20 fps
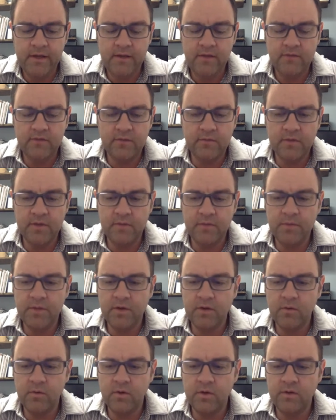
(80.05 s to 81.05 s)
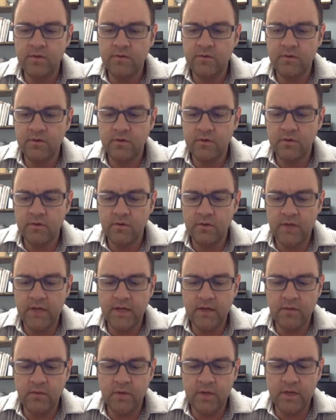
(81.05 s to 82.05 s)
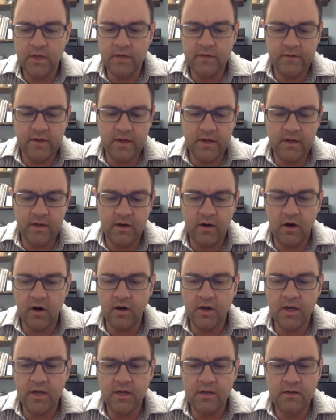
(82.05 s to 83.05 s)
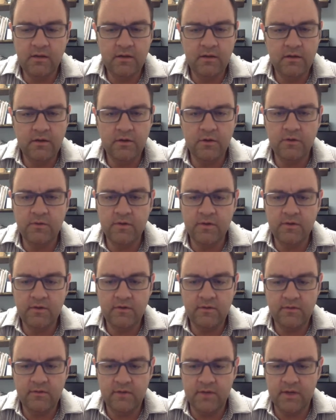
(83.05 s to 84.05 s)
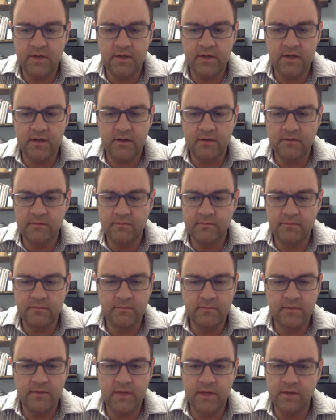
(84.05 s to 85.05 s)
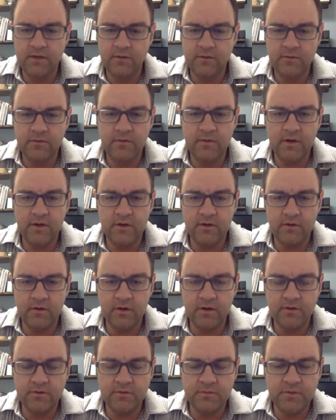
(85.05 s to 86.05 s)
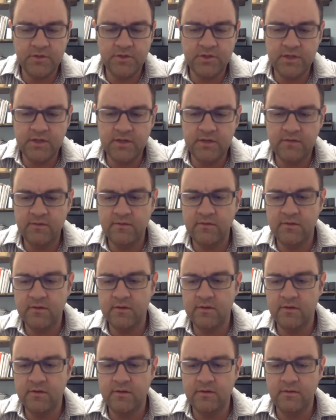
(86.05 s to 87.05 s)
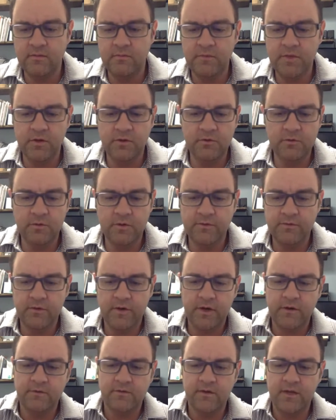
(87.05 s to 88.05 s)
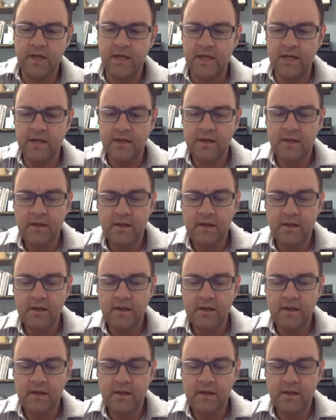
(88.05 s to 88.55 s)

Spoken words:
Some of the bigger ones are like what Argan uses. They use their larger machines to mill 24 hours a day.